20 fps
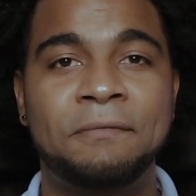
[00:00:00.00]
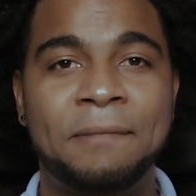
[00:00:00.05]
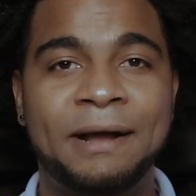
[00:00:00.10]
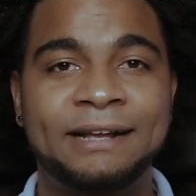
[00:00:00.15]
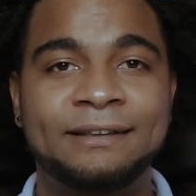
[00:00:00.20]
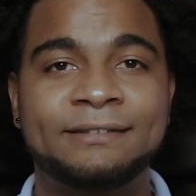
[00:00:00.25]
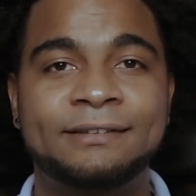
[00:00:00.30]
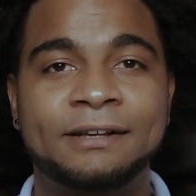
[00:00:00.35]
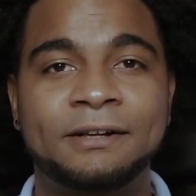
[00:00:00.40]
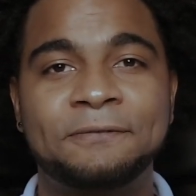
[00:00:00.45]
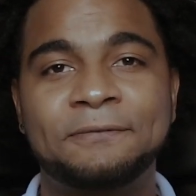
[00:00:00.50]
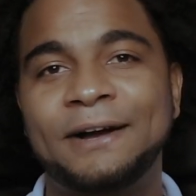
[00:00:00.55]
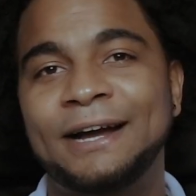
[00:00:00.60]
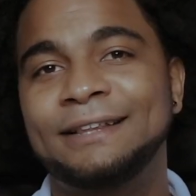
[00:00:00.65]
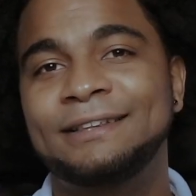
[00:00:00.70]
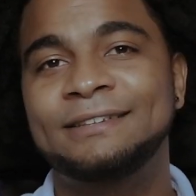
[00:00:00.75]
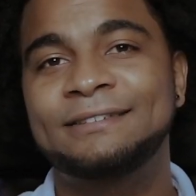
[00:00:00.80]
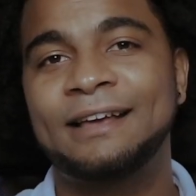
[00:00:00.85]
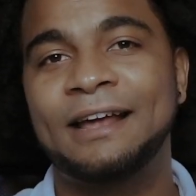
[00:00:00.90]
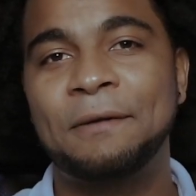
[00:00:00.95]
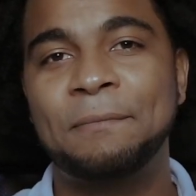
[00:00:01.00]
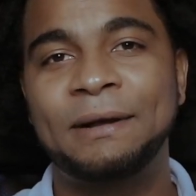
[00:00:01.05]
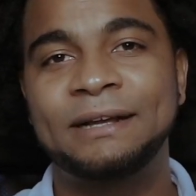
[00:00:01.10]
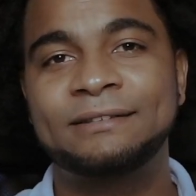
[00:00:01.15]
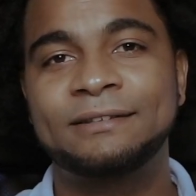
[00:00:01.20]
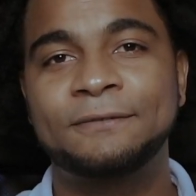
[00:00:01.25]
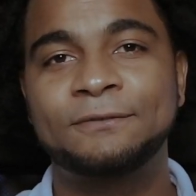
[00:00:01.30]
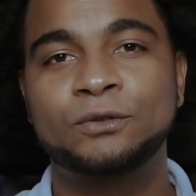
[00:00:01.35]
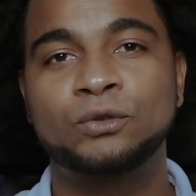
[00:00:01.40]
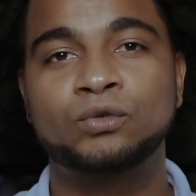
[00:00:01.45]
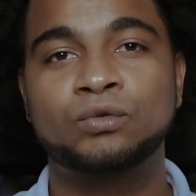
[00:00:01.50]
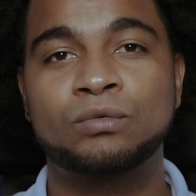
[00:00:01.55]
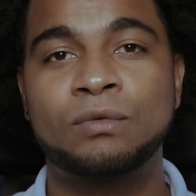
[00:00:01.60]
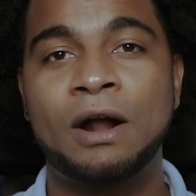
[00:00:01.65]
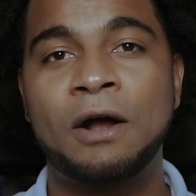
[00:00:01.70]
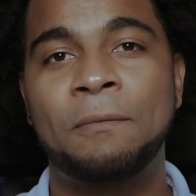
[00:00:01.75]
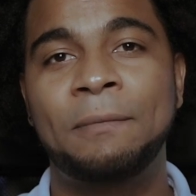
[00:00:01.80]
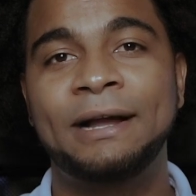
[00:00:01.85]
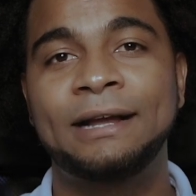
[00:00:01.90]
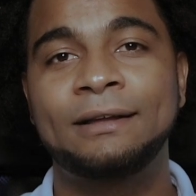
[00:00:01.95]
myself to
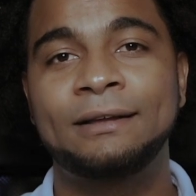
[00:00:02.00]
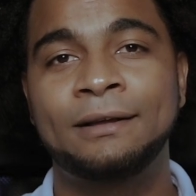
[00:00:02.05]
surround